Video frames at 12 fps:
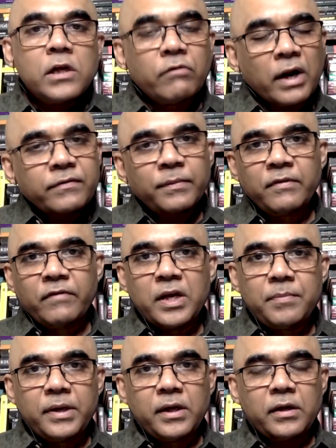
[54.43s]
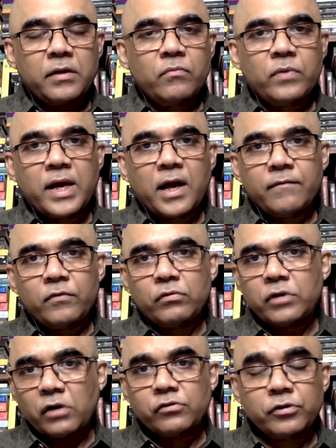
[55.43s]
Now, right from the very beginning, we have no
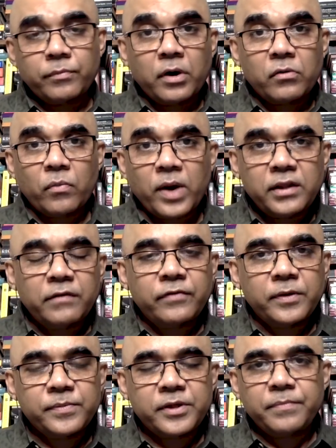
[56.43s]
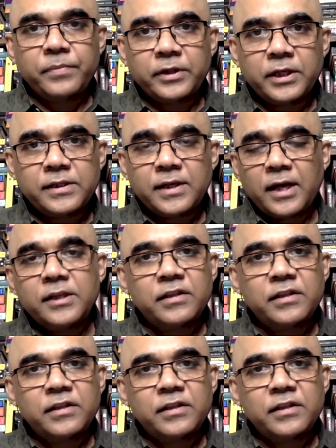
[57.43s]
doubts about where the film's sympathies lie,